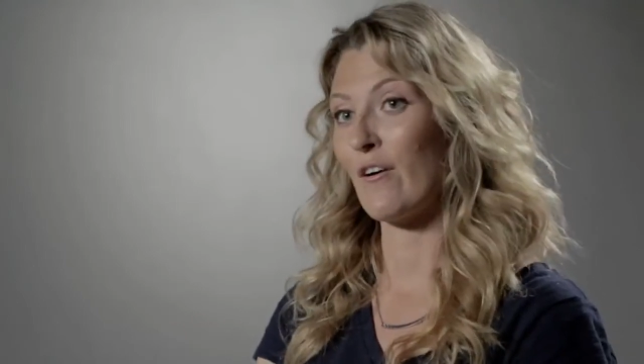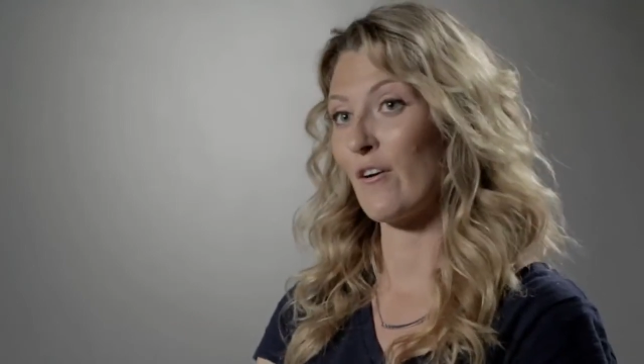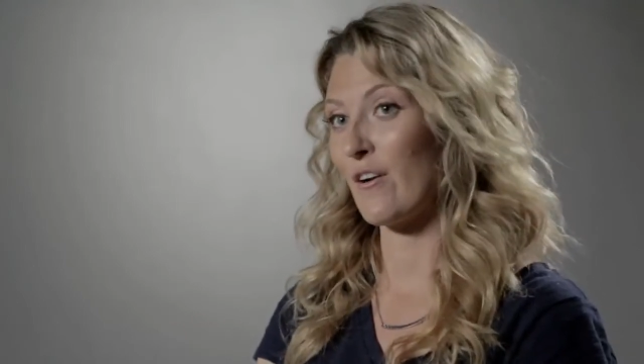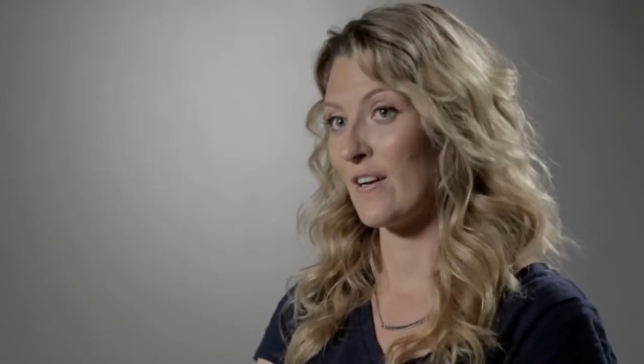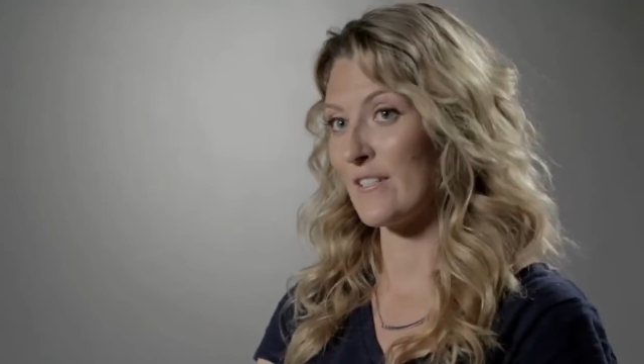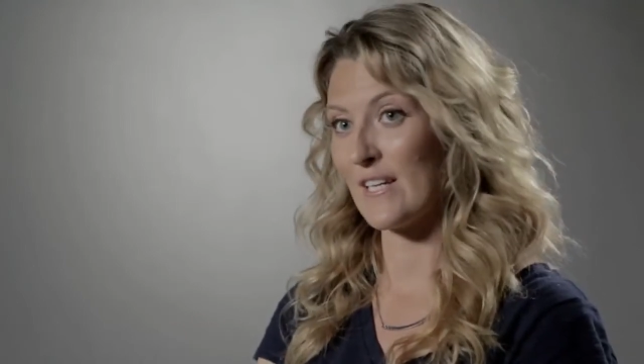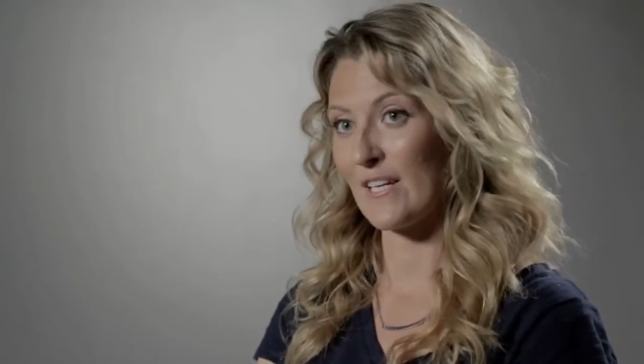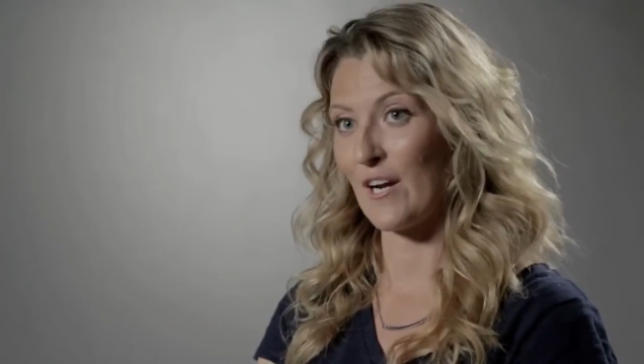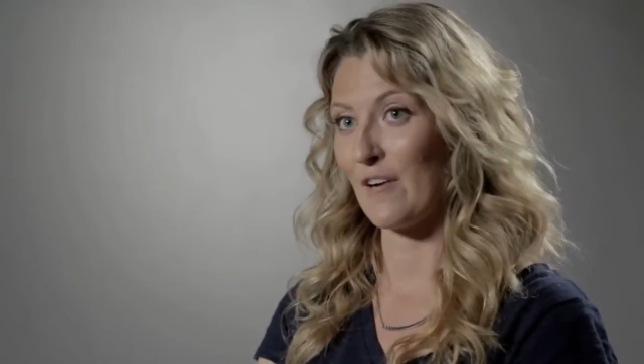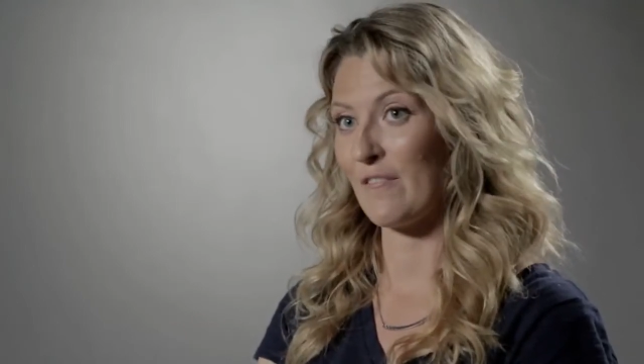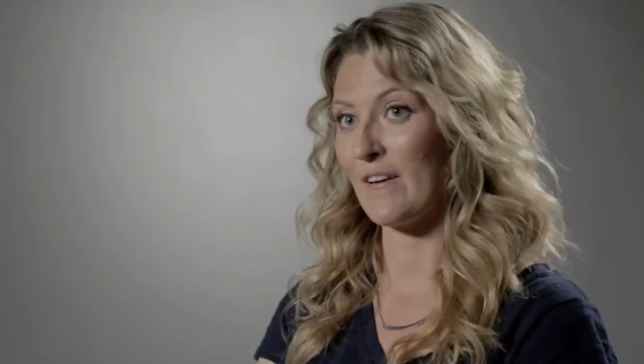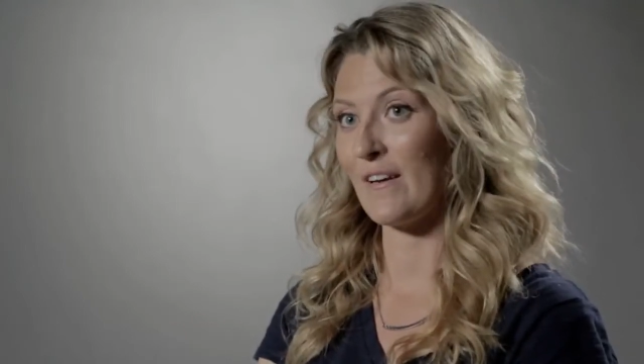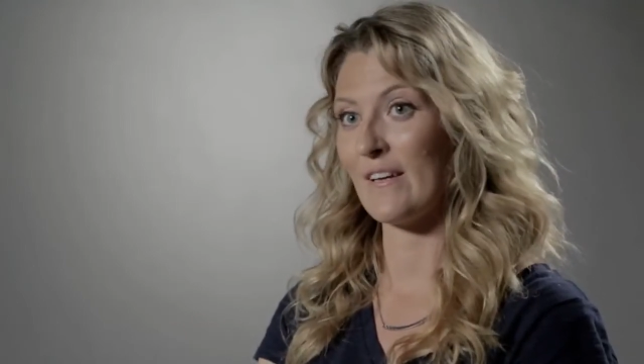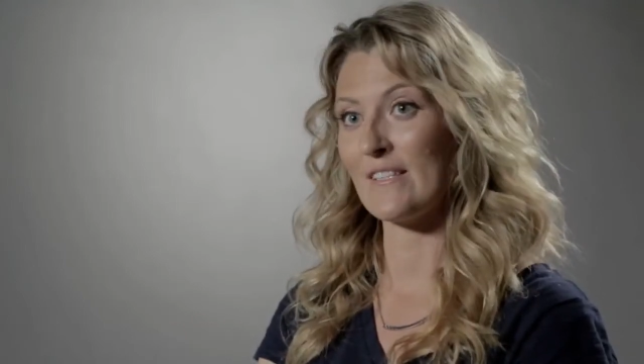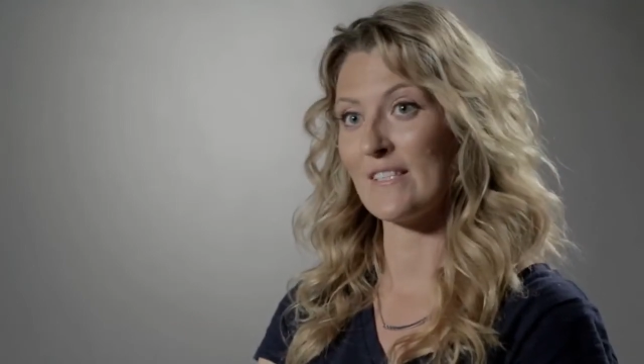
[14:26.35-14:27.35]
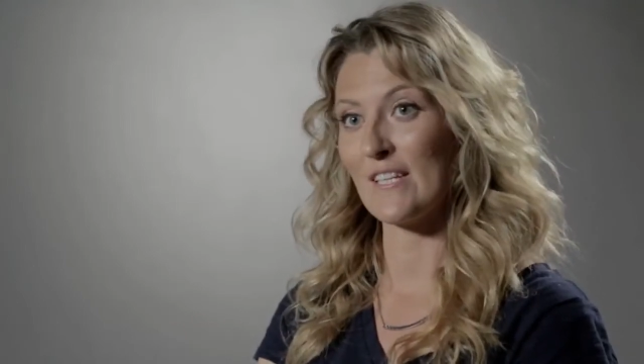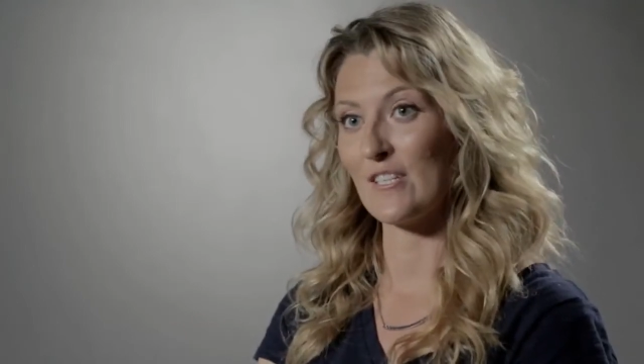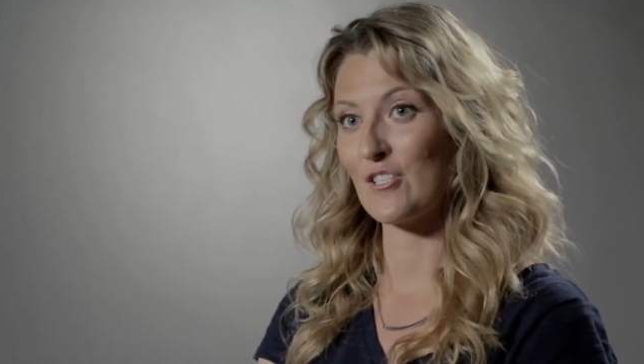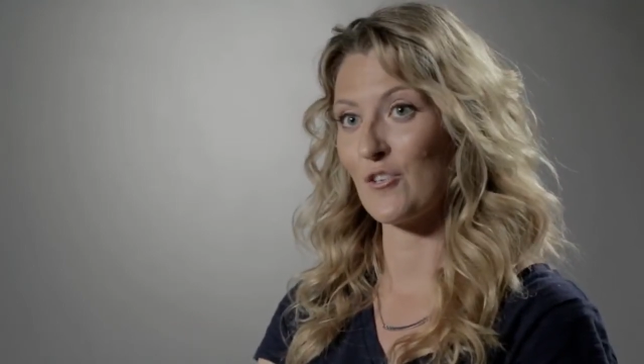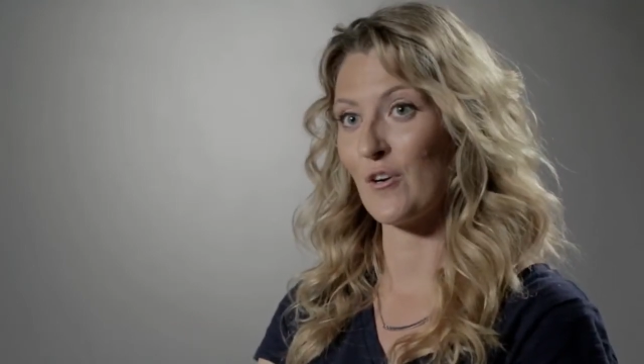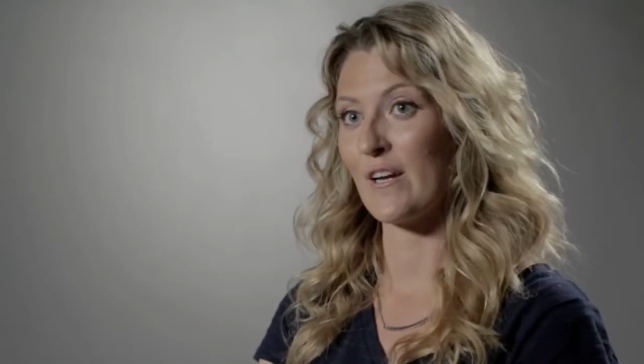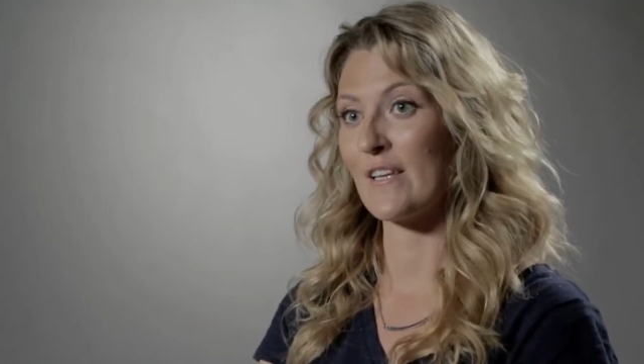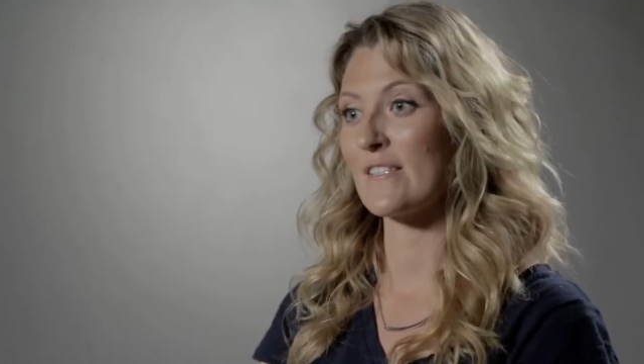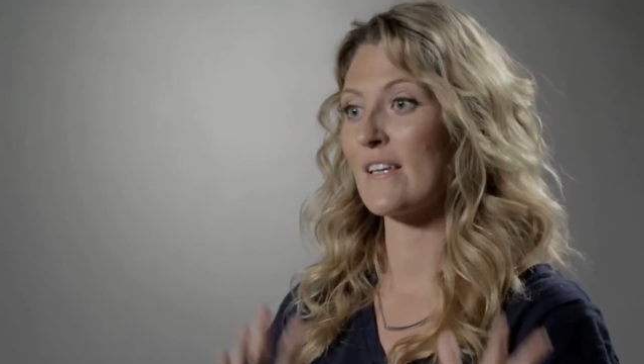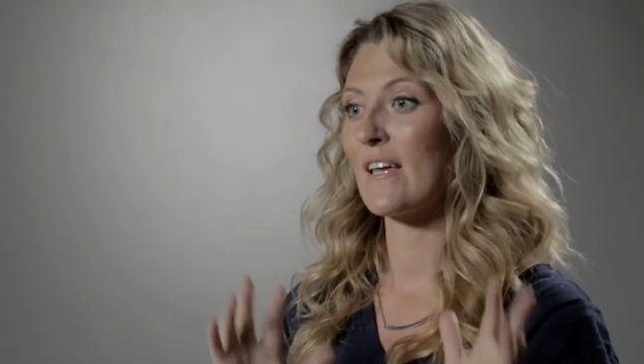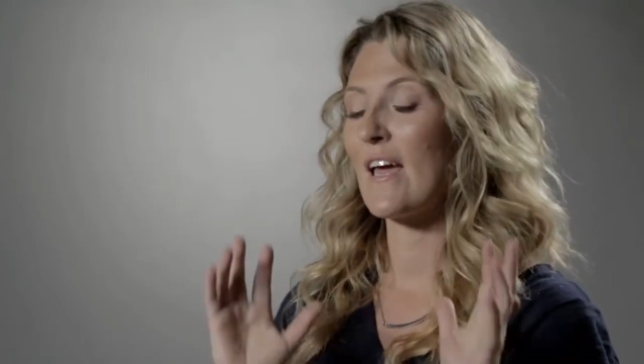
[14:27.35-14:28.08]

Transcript: or not take care of it. It's his choice.